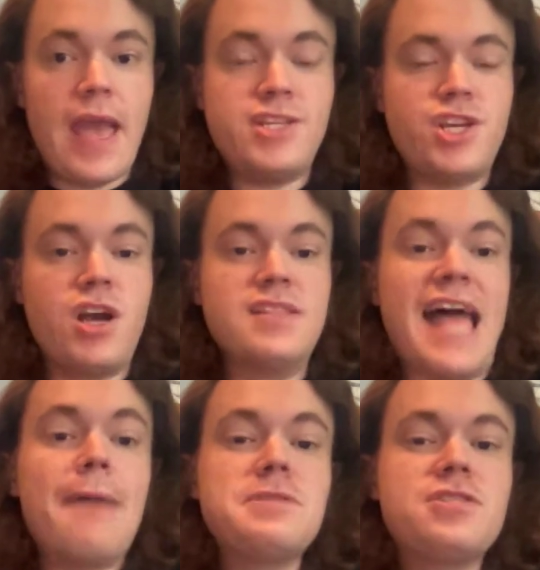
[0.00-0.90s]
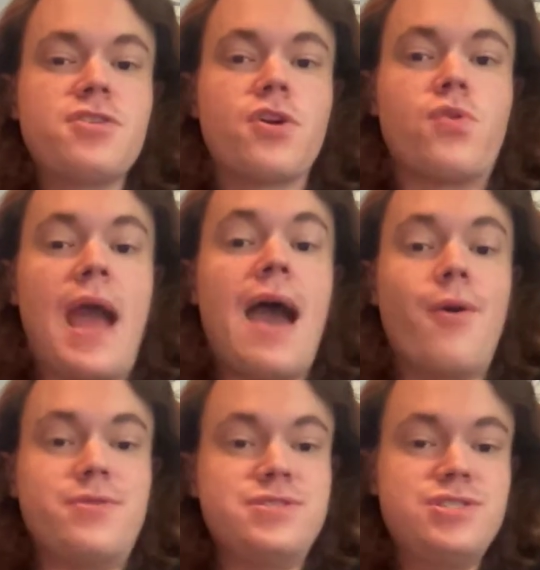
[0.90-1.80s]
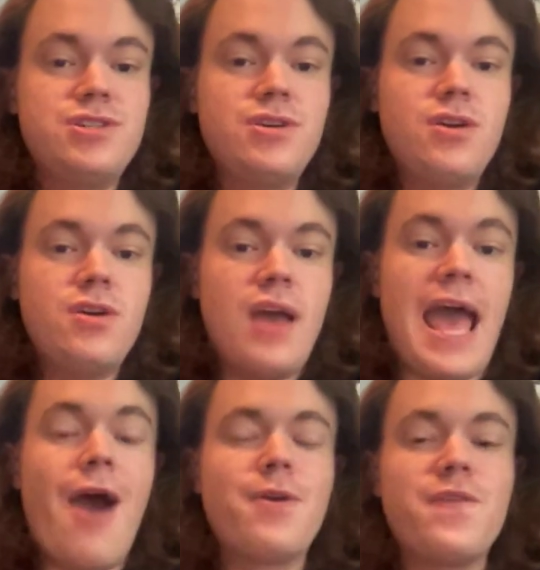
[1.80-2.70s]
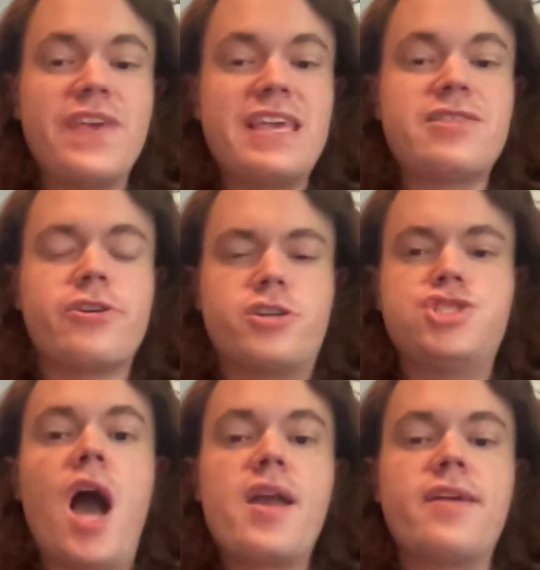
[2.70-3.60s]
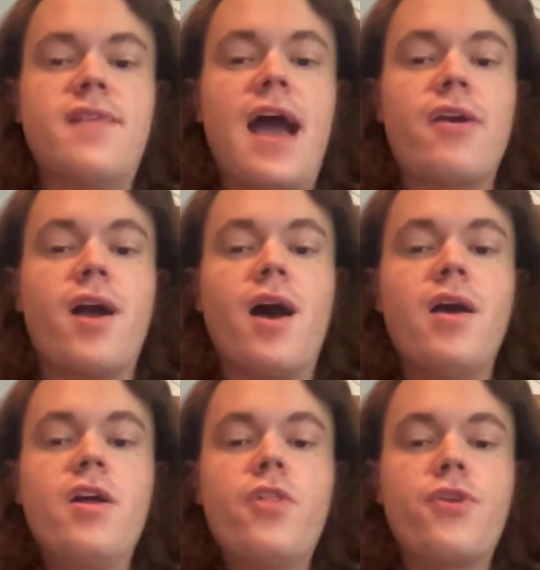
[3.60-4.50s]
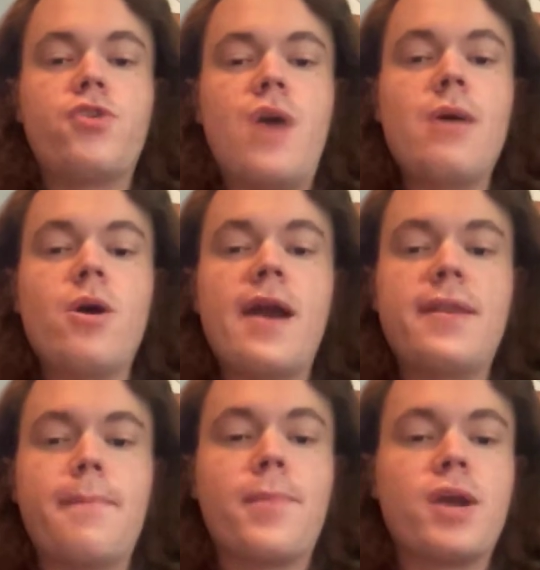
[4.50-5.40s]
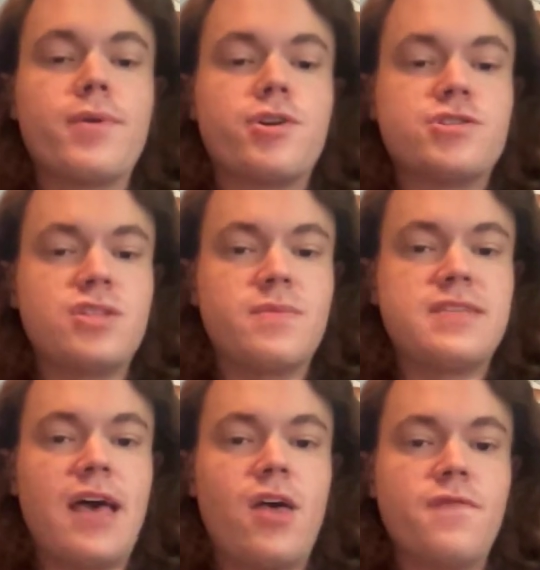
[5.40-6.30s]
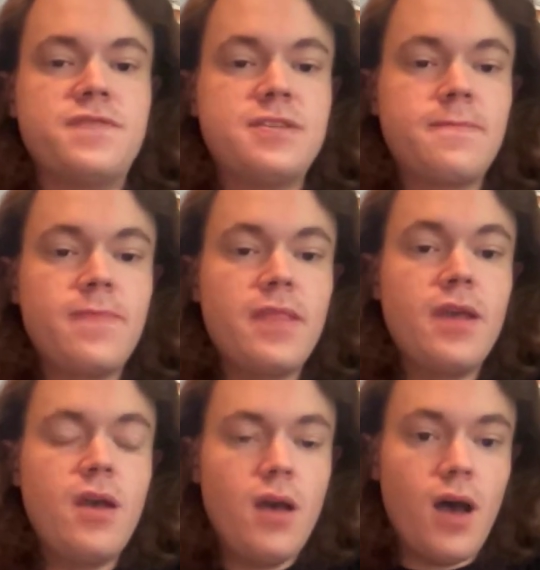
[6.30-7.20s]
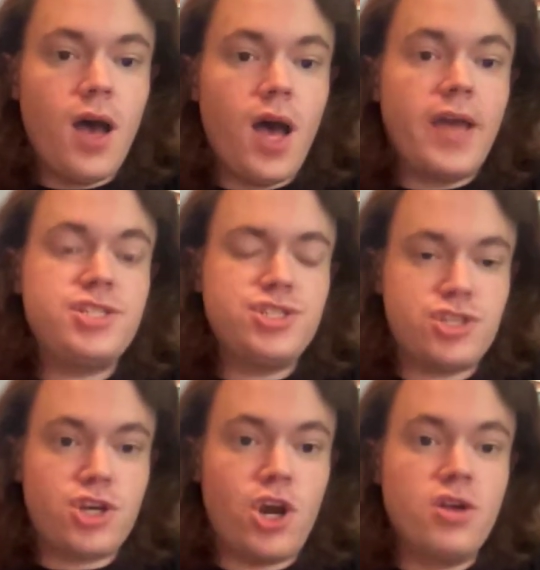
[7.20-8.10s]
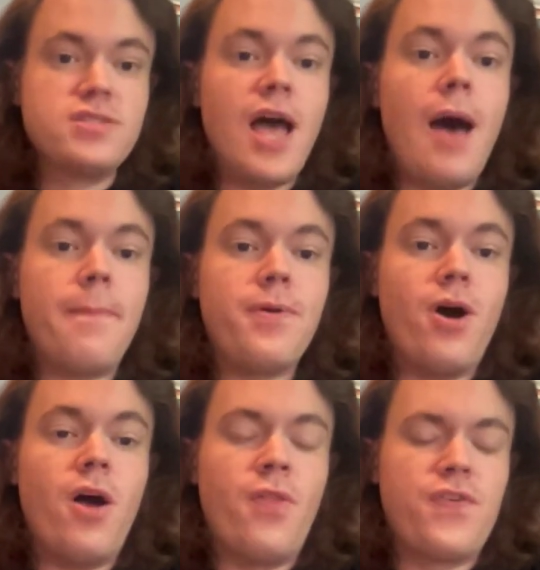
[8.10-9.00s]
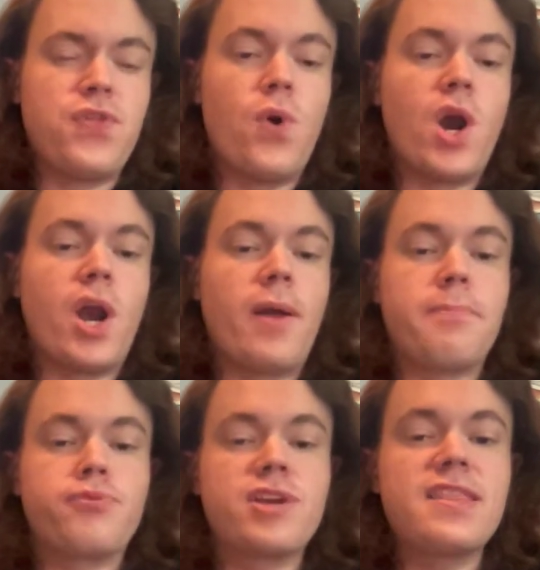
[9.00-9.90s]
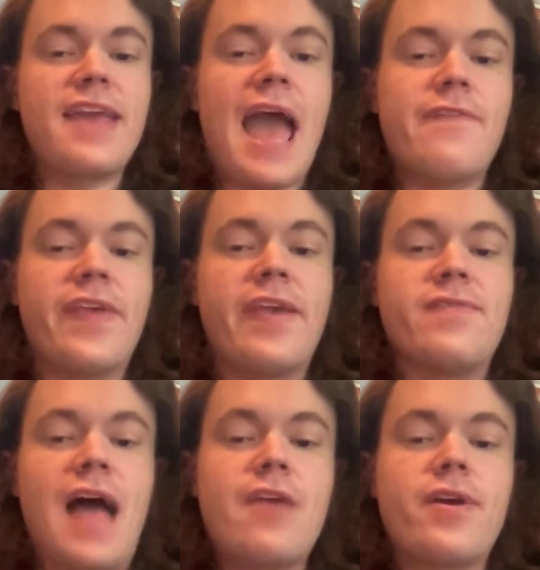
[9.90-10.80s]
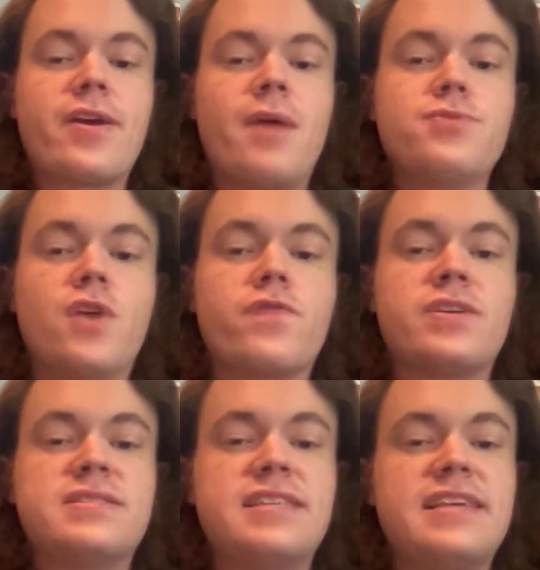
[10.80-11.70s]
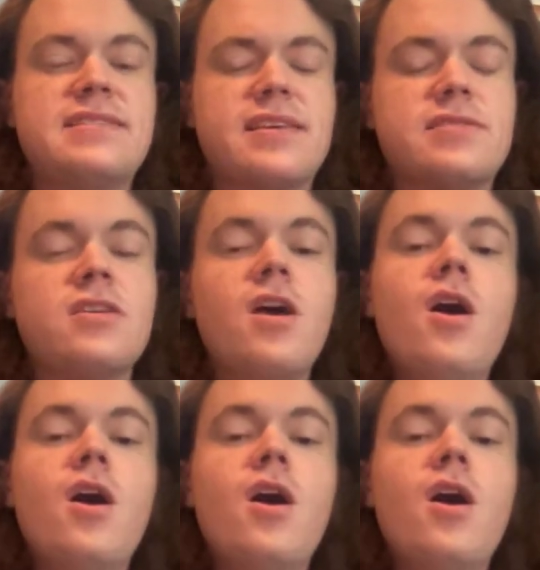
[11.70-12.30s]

she collapses to the ground, out of ether, shocking Lyra. The crowd all kind of murmurs to themselves. And she just curls up on the floor, breathing heavy. Lyra comes over and teases,